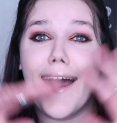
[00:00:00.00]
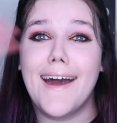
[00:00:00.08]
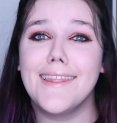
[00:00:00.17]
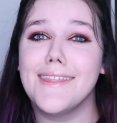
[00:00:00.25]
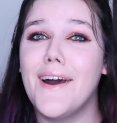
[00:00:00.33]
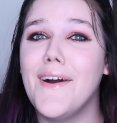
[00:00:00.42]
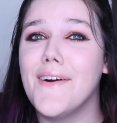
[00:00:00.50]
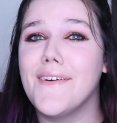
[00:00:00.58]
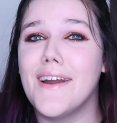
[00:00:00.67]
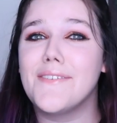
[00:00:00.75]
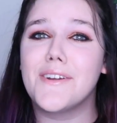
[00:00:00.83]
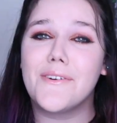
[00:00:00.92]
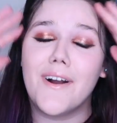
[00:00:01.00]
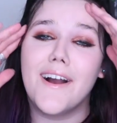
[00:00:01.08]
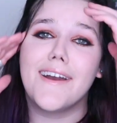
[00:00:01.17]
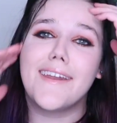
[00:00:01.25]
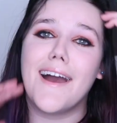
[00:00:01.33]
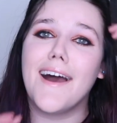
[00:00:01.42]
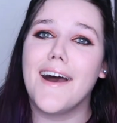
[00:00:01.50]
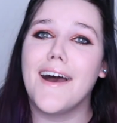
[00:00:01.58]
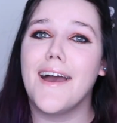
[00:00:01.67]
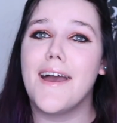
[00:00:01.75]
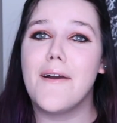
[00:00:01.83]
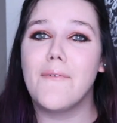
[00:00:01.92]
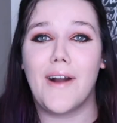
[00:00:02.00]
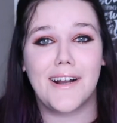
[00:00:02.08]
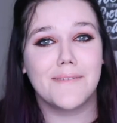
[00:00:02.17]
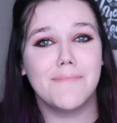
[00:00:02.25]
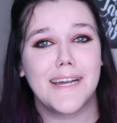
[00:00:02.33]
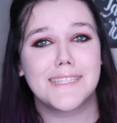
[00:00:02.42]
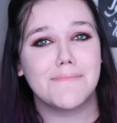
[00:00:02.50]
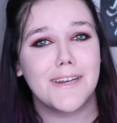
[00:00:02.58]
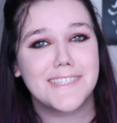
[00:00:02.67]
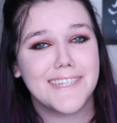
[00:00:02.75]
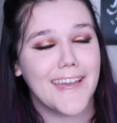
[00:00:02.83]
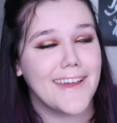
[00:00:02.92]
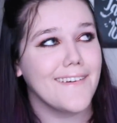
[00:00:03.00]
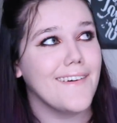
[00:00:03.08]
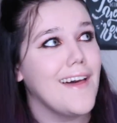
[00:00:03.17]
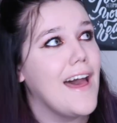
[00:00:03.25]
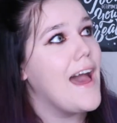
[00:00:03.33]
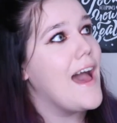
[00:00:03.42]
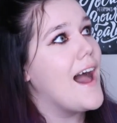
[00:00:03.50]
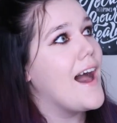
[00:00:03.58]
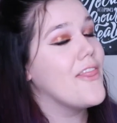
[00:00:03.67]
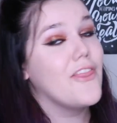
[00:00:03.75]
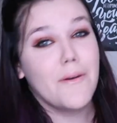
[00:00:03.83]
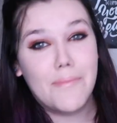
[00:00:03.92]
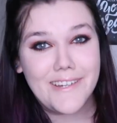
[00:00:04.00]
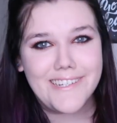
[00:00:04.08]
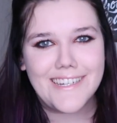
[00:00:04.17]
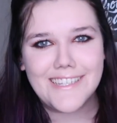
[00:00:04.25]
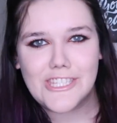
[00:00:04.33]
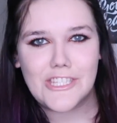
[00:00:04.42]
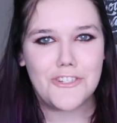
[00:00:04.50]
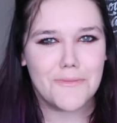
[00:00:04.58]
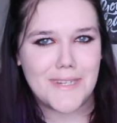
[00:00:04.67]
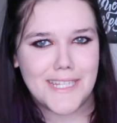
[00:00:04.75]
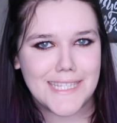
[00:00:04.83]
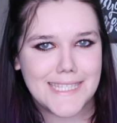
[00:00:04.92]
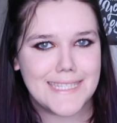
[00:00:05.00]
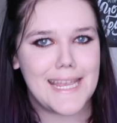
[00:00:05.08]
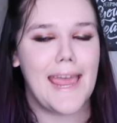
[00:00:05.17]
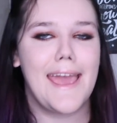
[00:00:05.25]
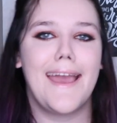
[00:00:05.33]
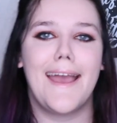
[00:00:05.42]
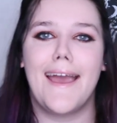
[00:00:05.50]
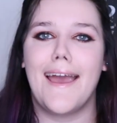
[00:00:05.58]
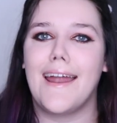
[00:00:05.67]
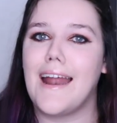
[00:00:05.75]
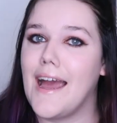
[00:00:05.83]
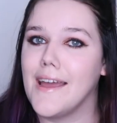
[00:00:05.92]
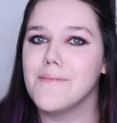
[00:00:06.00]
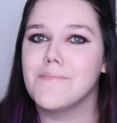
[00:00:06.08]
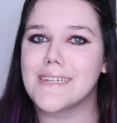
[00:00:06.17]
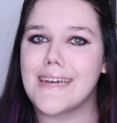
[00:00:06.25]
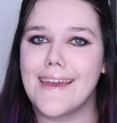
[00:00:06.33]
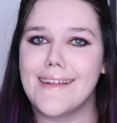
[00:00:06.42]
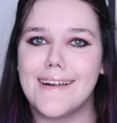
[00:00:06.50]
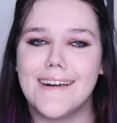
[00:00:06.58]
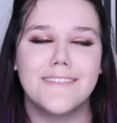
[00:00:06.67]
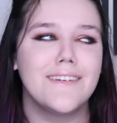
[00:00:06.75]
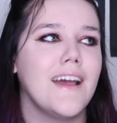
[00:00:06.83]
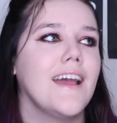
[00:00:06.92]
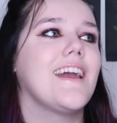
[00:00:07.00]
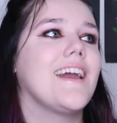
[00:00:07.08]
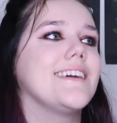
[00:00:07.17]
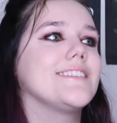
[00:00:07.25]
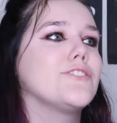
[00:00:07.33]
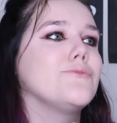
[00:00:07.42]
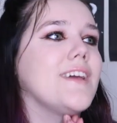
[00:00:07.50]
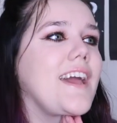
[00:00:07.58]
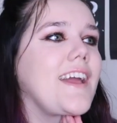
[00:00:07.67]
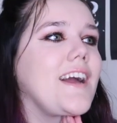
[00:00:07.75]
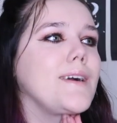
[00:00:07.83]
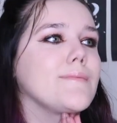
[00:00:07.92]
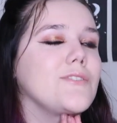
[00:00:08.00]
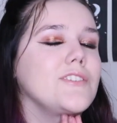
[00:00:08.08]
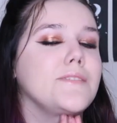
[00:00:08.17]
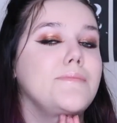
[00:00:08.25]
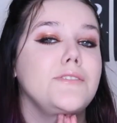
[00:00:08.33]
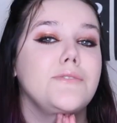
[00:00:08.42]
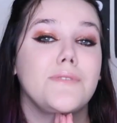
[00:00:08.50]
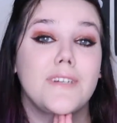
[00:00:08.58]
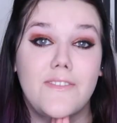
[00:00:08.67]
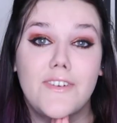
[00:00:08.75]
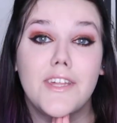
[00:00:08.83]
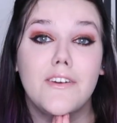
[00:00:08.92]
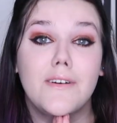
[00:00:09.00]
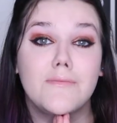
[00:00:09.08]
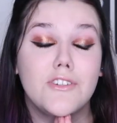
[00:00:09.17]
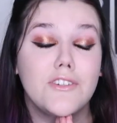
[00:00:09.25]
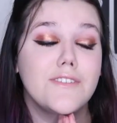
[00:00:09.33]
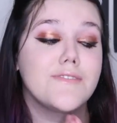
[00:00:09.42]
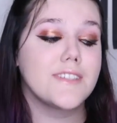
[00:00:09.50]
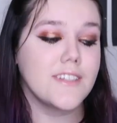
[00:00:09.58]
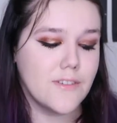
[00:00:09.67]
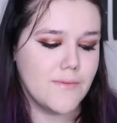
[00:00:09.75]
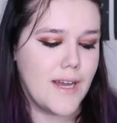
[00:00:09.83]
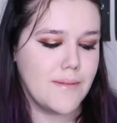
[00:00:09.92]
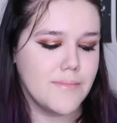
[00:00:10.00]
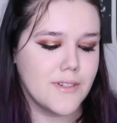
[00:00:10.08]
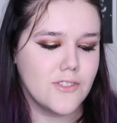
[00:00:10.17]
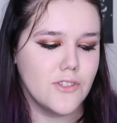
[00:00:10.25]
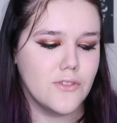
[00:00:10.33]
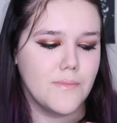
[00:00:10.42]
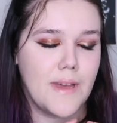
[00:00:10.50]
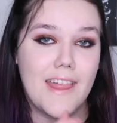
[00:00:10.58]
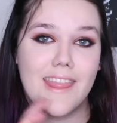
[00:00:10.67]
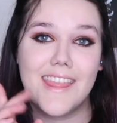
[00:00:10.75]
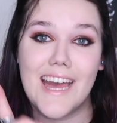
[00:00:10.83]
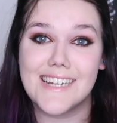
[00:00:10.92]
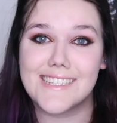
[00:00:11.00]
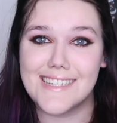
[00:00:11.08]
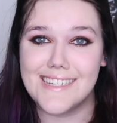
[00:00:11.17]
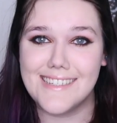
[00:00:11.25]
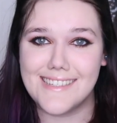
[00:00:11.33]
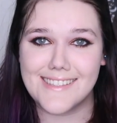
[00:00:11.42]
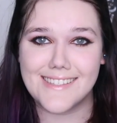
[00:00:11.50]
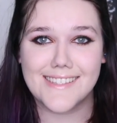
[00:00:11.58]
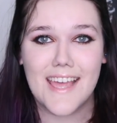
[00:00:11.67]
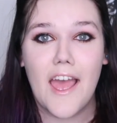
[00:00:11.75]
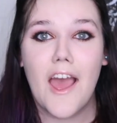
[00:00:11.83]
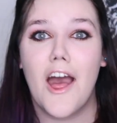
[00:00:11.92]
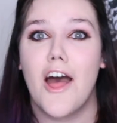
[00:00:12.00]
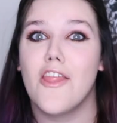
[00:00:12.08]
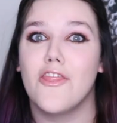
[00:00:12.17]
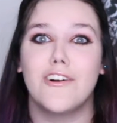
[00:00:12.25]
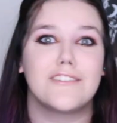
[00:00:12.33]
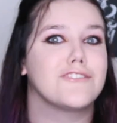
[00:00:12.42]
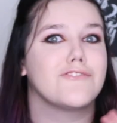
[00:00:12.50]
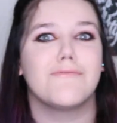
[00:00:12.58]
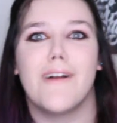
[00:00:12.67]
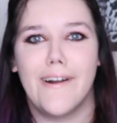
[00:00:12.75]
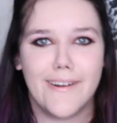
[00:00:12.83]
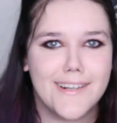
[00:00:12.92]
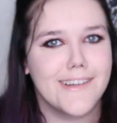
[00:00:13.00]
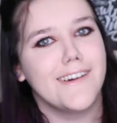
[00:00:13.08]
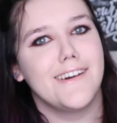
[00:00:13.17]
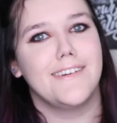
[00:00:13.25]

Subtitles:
Hello everyone, welcome back to my channel, The Book Instruments, and I am Mikayla, and today I'm going to be doing a video I'm sure you've seen around BookTube, and that is the drunk